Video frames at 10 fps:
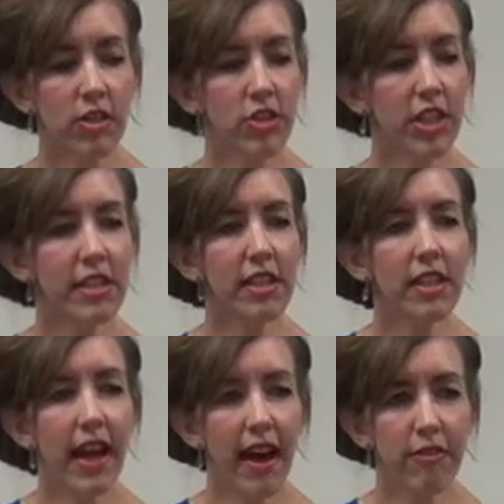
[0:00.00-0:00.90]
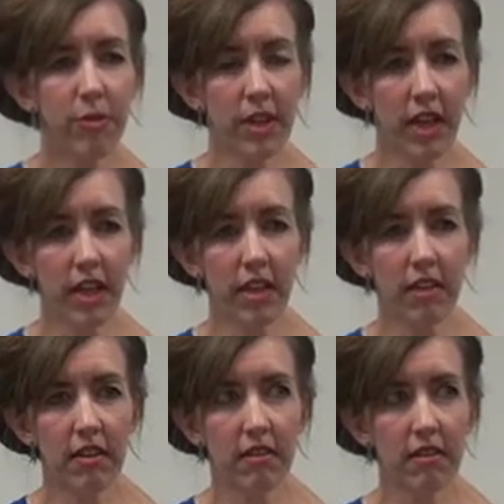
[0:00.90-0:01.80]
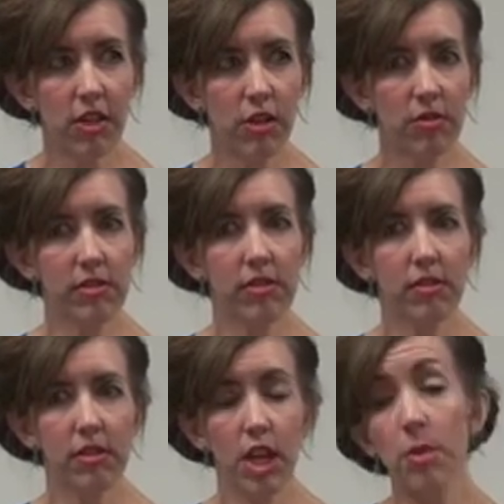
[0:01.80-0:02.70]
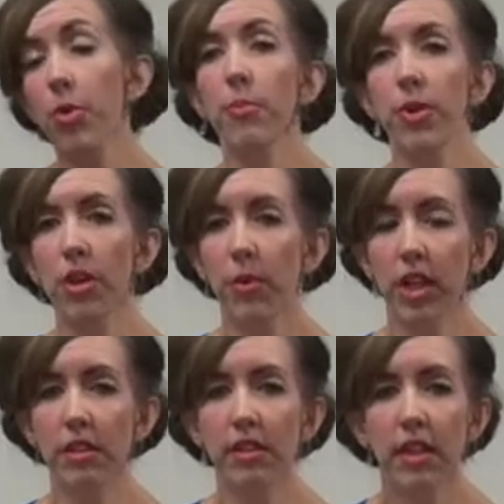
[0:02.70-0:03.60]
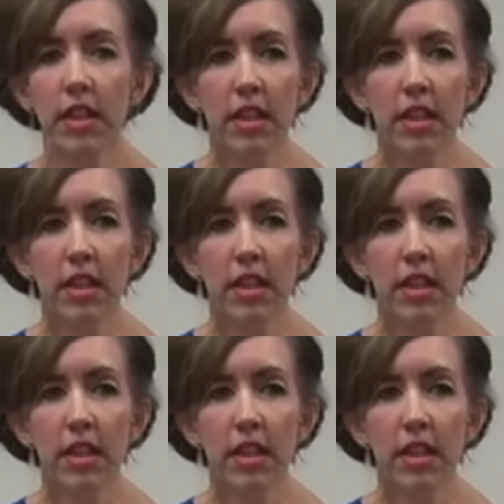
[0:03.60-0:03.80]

She doesn't laugh when I use inappropriate words.